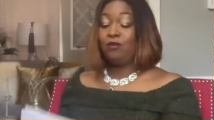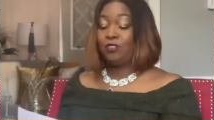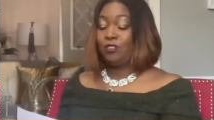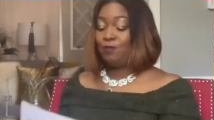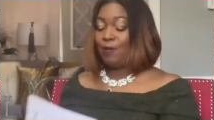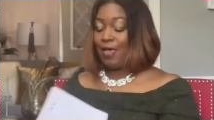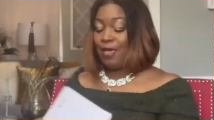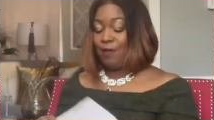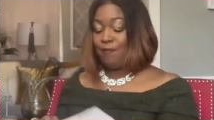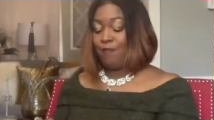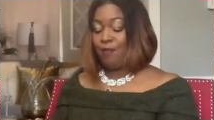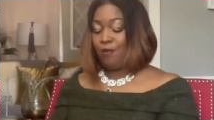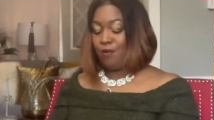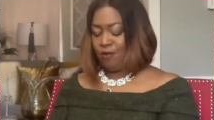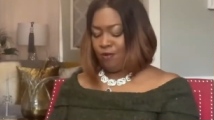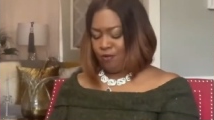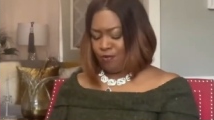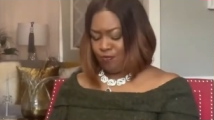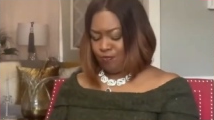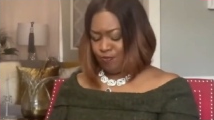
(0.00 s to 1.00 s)

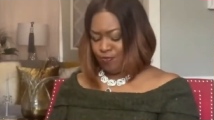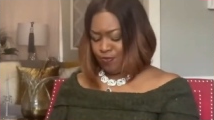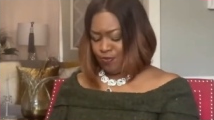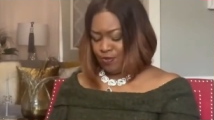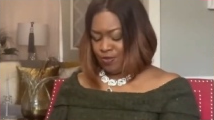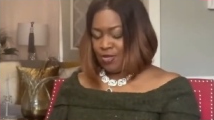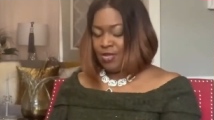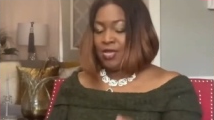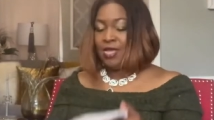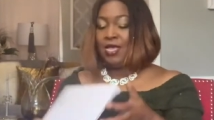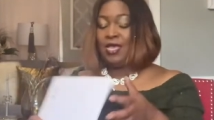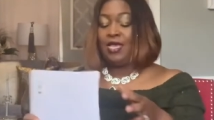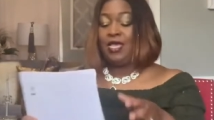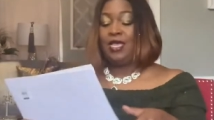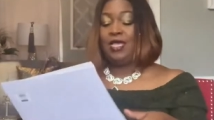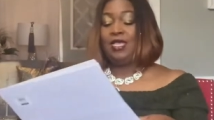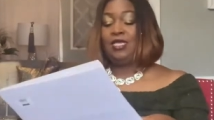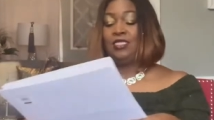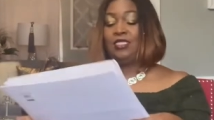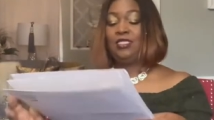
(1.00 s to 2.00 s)
paper
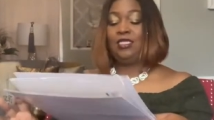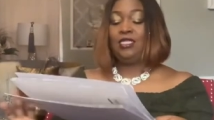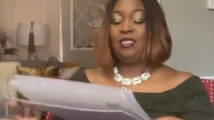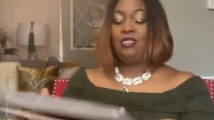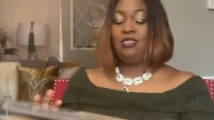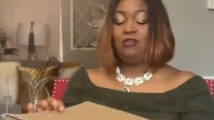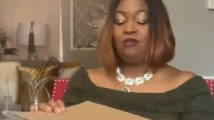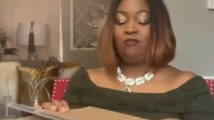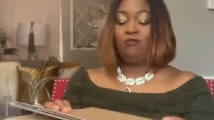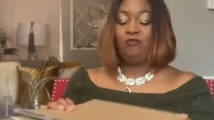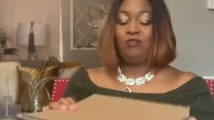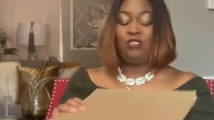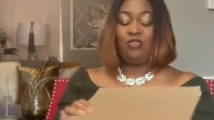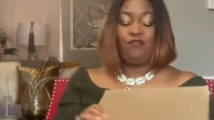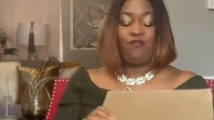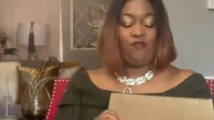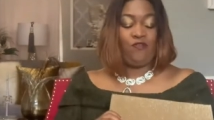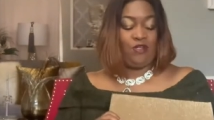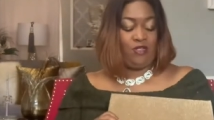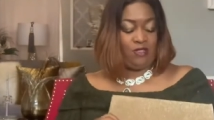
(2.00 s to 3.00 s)
is a little
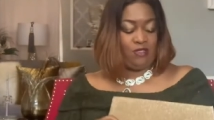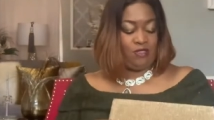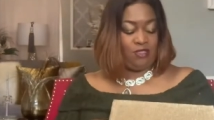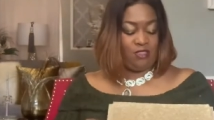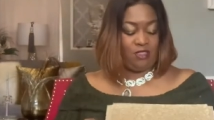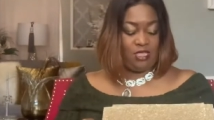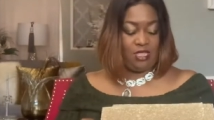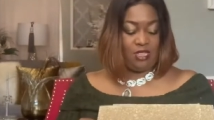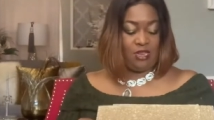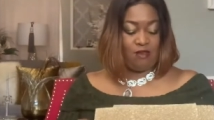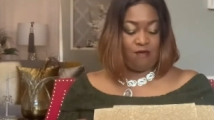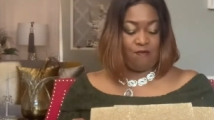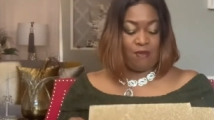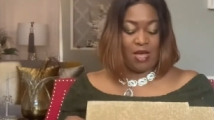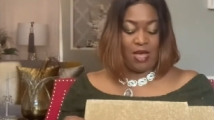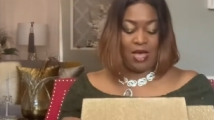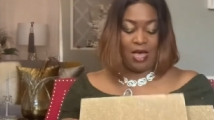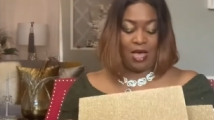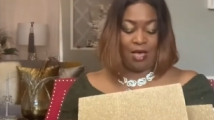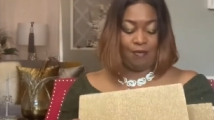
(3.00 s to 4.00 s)
different than
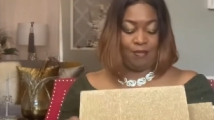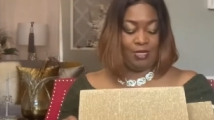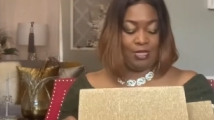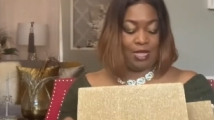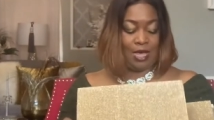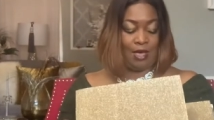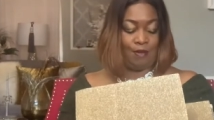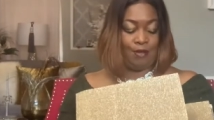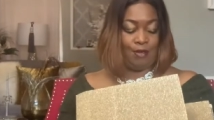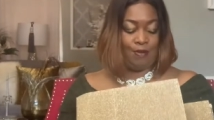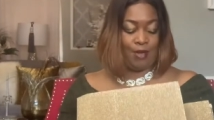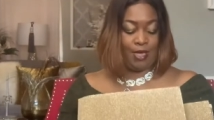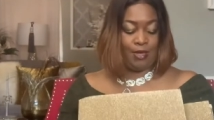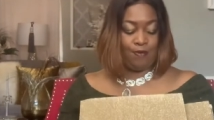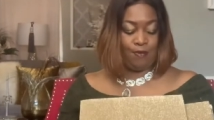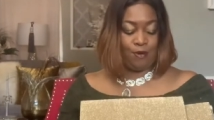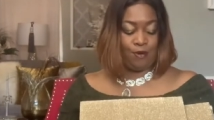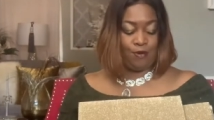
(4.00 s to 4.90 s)
my Hobby Lobby paper.